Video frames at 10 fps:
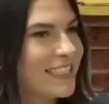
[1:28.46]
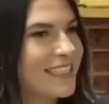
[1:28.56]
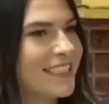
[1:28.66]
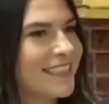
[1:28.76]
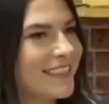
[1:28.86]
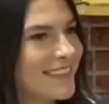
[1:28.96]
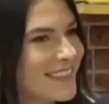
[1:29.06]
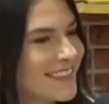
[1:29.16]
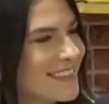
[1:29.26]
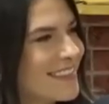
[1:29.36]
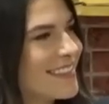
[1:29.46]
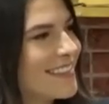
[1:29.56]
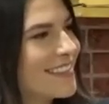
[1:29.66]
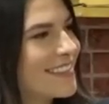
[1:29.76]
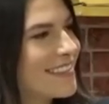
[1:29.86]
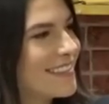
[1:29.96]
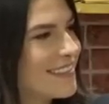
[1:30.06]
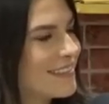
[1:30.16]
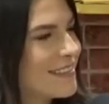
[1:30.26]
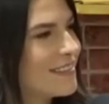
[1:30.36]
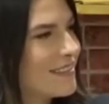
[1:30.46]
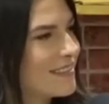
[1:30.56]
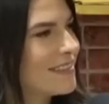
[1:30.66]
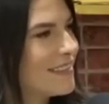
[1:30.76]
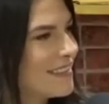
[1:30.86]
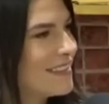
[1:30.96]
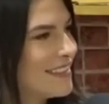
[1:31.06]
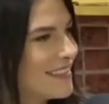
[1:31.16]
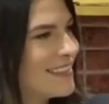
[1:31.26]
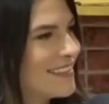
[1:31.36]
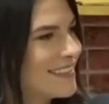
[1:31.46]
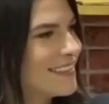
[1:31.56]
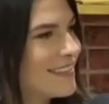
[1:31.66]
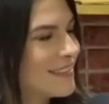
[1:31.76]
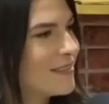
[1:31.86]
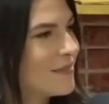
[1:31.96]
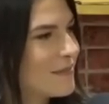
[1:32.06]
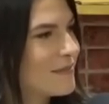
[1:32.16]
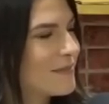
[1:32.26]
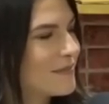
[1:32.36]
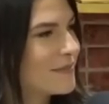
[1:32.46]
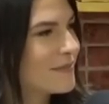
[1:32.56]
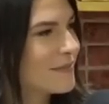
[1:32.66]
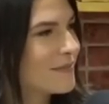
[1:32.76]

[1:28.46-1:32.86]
No words are spoken by the person on screen.